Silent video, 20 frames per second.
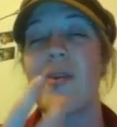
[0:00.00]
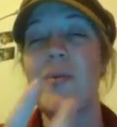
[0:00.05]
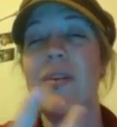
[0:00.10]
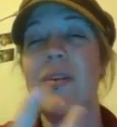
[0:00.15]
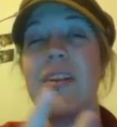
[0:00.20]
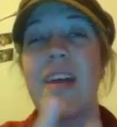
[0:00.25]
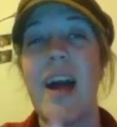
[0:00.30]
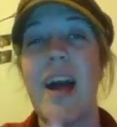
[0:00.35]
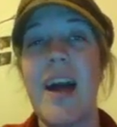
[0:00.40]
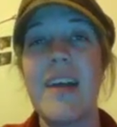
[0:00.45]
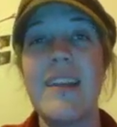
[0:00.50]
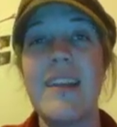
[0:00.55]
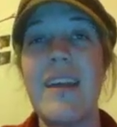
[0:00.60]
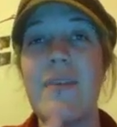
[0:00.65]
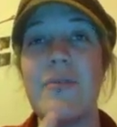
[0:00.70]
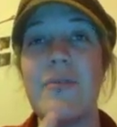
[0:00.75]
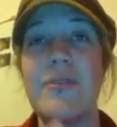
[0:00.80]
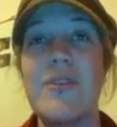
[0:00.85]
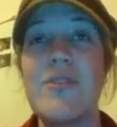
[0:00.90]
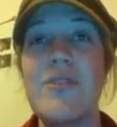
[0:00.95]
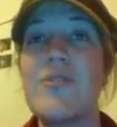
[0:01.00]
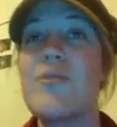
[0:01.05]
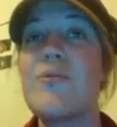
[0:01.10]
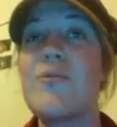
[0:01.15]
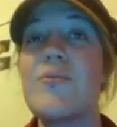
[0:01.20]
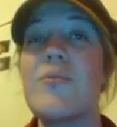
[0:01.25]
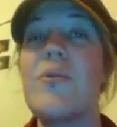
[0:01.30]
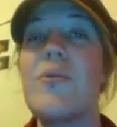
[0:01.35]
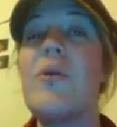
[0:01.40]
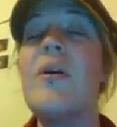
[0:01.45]
are really high leveled as
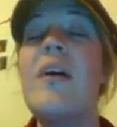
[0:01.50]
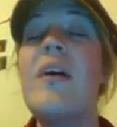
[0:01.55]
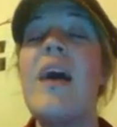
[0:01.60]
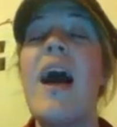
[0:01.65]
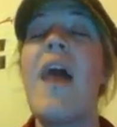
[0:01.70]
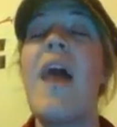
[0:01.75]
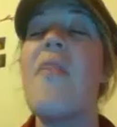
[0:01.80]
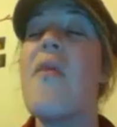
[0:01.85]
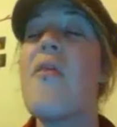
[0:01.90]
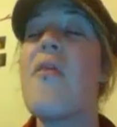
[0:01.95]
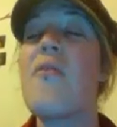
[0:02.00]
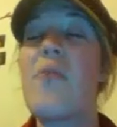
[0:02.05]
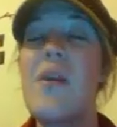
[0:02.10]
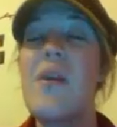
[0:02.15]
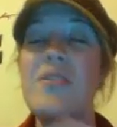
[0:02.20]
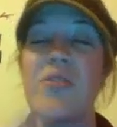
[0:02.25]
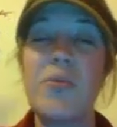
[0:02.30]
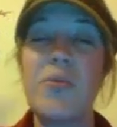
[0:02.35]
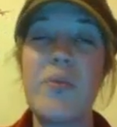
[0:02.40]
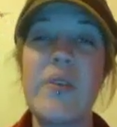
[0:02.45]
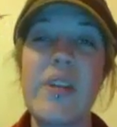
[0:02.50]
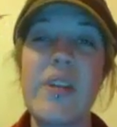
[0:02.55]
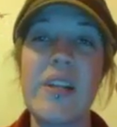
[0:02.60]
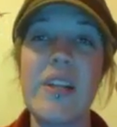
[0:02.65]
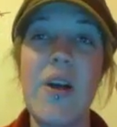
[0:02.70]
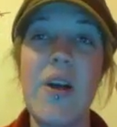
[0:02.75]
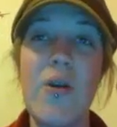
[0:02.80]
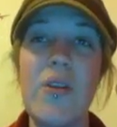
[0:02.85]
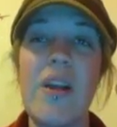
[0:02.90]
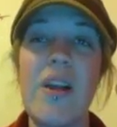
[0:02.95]
usual, and then the rest are really
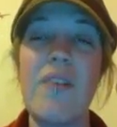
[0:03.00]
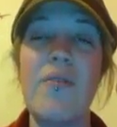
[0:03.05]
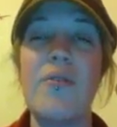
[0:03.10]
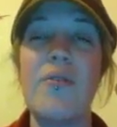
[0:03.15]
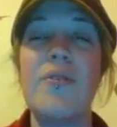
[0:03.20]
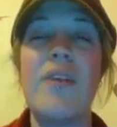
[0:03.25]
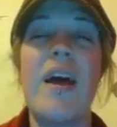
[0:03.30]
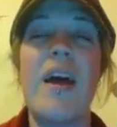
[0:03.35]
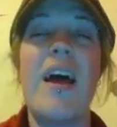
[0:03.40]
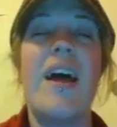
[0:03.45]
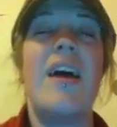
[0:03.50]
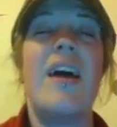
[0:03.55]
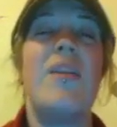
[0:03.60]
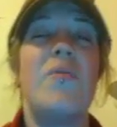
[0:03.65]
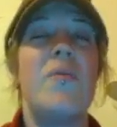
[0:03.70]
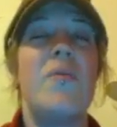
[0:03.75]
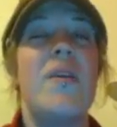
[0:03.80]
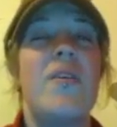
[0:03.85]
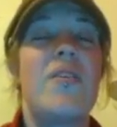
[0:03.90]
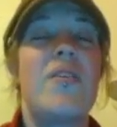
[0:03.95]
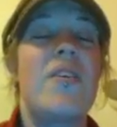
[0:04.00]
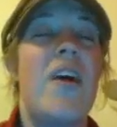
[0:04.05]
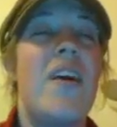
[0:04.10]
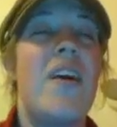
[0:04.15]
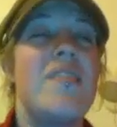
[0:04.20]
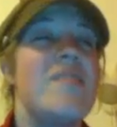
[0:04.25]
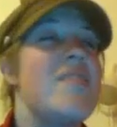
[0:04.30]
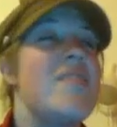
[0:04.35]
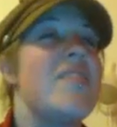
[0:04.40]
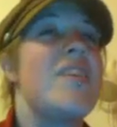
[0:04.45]
low leveled, and we are
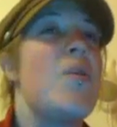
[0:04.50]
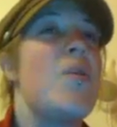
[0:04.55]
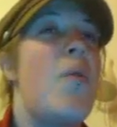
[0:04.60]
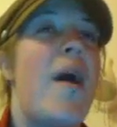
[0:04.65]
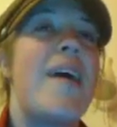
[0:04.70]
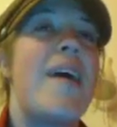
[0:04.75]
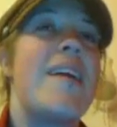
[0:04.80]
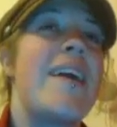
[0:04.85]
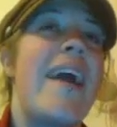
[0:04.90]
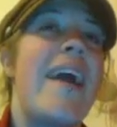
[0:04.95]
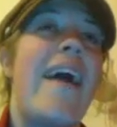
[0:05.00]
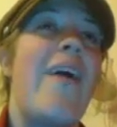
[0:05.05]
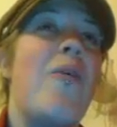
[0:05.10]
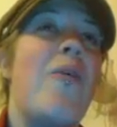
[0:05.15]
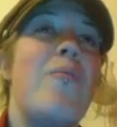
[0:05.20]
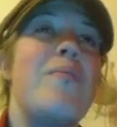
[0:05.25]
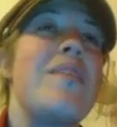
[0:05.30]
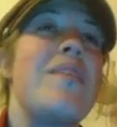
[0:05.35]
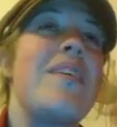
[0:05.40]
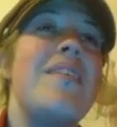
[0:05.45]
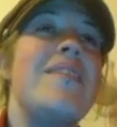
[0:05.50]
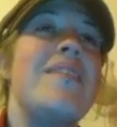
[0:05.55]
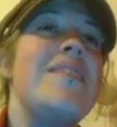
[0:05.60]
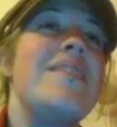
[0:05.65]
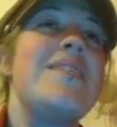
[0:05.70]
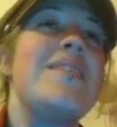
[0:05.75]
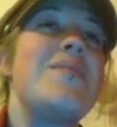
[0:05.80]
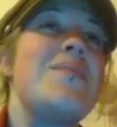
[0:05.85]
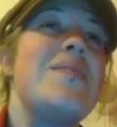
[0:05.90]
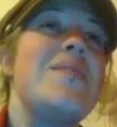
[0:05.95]
constantly whiting out
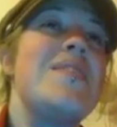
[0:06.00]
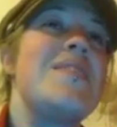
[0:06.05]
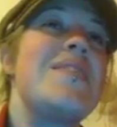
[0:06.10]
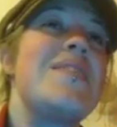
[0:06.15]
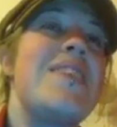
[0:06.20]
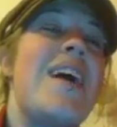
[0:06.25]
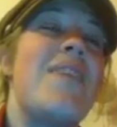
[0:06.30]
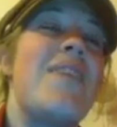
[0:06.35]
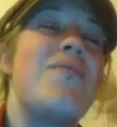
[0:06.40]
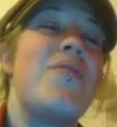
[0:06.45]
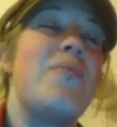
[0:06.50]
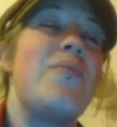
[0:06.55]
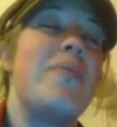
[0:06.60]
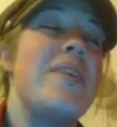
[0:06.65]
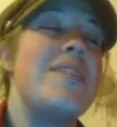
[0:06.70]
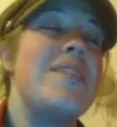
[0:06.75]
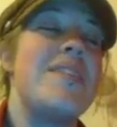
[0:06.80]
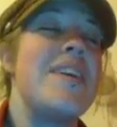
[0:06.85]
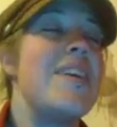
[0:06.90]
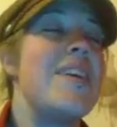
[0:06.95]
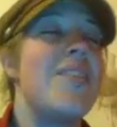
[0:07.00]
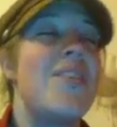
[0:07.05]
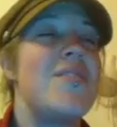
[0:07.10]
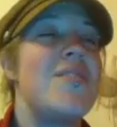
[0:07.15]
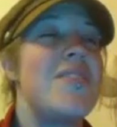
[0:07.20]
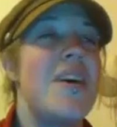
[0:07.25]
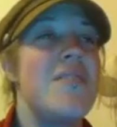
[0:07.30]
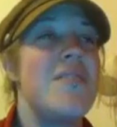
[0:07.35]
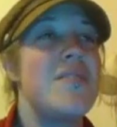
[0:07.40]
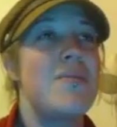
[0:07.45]
because we just have no place to heal
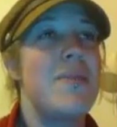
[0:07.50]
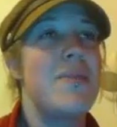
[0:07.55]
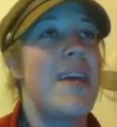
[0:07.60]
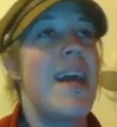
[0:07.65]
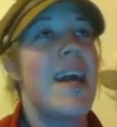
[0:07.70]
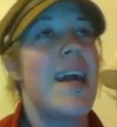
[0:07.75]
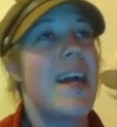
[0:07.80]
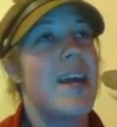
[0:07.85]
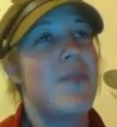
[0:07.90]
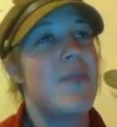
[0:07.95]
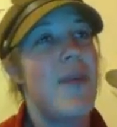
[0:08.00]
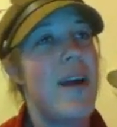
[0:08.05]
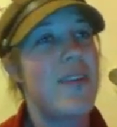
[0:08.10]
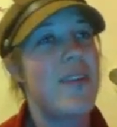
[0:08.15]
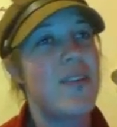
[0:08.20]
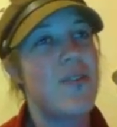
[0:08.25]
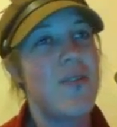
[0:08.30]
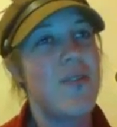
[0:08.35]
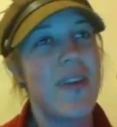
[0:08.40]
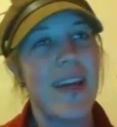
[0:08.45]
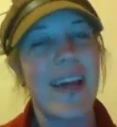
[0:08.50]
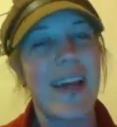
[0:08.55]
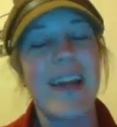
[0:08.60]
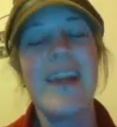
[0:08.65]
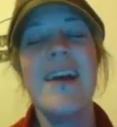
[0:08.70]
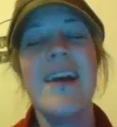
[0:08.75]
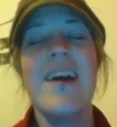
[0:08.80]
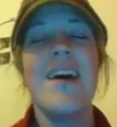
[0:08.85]
ourselves and we can't get around to doing it.